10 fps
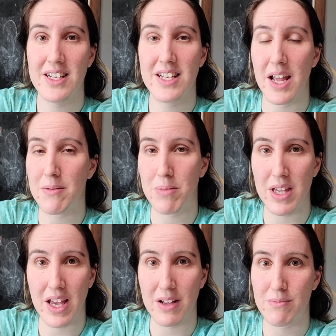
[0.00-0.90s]
10
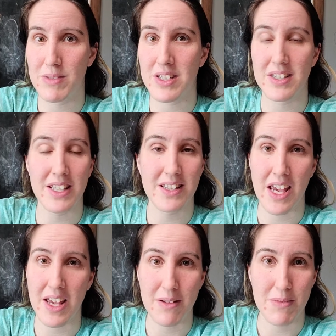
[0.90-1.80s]
p.m. to 6
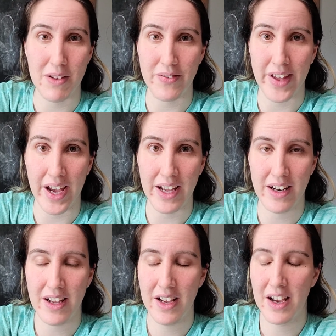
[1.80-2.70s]
a.m. if that.